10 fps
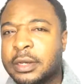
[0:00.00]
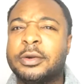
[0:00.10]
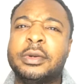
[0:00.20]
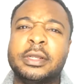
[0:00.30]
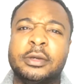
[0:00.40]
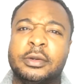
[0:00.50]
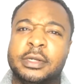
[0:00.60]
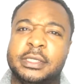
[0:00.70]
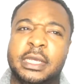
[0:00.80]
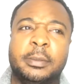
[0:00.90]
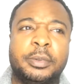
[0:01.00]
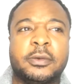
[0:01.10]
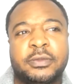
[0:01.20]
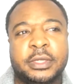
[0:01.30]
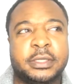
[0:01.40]
A quick little example
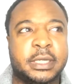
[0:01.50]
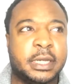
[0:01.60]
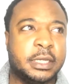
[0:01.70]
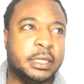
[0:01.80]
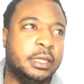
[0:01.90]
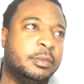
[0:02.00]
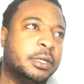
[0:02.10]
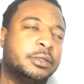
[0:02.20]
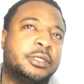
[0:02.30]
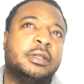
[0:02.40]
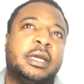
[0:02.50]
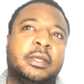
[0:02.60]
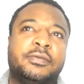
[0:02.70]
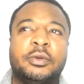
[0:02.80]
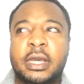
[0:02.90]
of this, like an email. So
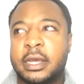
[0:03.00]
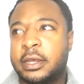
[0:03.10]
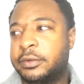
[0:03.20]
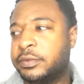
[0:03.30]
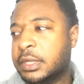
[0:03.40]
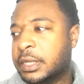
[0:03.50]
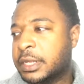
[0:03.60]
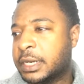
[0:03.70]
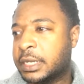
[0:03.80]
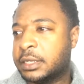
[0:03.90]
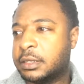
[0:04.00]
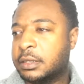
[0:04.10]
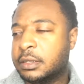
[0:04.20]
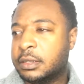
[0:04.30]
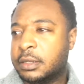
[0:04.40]
like if you have like
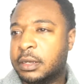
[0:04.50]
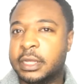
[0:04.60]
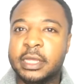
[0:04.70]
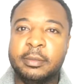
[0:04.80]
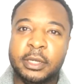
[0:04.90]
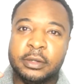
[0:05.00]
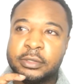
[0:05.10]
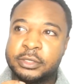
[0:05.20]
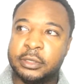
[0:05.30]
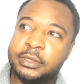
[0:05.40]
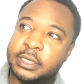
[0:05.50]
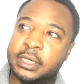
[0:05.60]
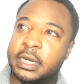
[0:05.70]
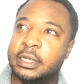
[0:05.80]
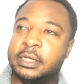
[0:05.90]
an email subject
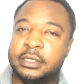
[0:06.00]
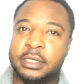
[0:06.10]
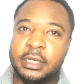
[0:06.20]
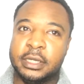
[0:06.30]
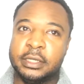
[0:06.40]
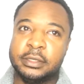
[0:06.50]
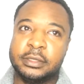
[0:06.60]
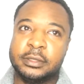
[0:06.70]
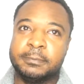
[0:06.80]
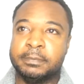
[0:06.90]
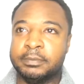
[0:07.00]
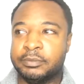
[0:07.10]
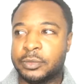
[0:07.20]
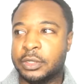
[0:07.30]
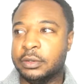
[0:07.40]
line that says,
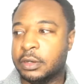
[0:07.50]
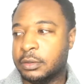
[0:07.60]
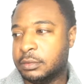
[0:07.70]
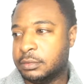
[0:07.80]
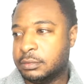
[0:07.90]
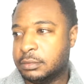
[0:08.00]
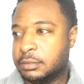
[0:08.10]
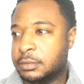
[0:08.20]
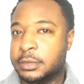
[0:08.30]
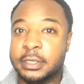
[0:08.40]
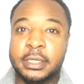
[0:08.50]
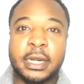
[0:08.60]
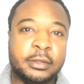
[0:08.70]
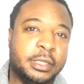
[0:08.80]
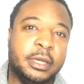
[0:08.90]
you know, get
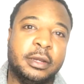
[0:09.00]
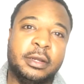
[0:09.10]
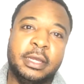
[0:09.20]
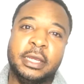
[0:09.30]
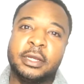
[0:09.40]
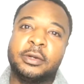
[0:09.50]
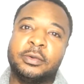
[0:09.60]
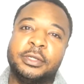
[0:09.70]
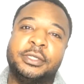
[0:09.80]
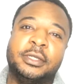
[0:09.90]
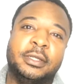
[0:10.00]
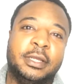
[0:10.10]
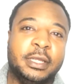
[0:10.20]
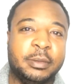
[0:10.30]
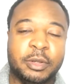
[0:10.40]
out there and crush it
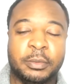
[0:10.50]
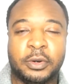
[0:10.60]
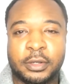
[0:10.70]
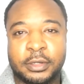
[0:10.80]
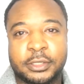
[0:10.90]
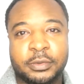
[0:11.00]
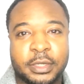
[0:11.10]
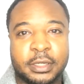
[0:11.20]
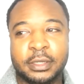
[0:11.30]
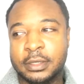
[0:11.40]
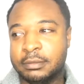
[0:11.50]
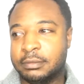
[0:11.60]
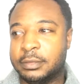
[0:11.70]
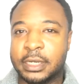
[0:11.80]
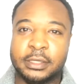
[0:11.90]
in email marketing
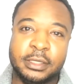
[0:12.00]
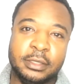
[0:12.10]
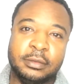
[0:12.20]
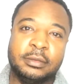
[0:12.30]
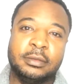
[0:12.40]
2019.